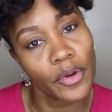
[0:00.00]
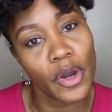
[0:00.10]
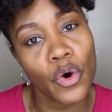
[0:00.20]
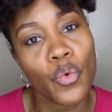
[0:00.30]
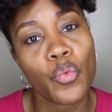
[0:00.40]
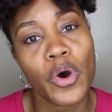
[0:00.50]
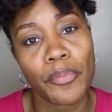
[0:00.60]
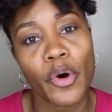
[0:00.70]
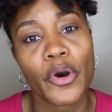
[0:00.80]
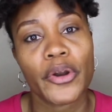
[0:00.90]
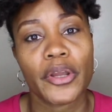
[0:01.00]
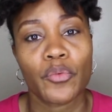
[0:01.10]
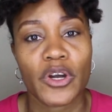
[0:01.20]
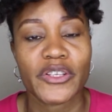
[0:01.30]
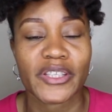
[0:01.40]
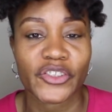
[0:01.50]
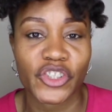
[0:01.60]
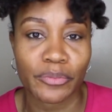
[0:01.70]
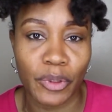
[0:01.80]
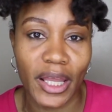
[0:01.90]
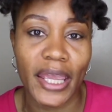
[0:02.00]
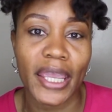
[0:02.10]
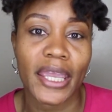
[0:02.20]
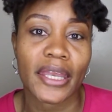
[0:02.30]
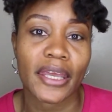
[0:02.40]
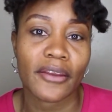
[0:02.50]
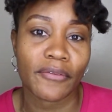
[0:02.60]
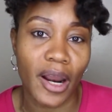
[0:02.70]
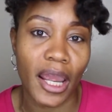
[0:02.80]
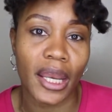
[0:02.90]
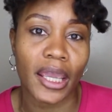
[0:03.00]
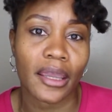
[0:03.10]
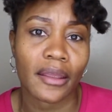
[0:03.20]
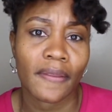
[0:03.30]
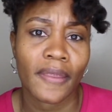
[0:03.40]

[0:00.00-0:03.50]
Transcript: know what part it was that she played in Friday.